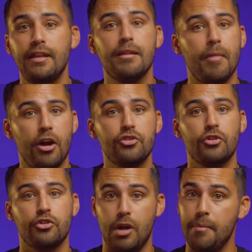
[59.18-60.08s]
the
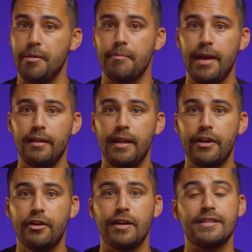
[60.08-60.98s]
modular drop-in bed
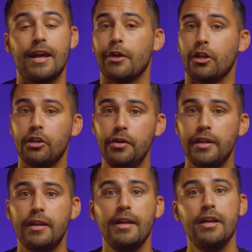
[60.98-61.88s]
liner is now
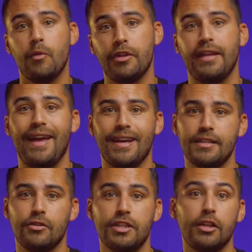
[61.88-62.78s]
included with the
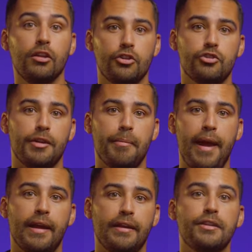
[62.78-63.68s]
XLT luxury
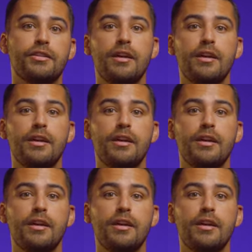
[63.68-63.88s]
package.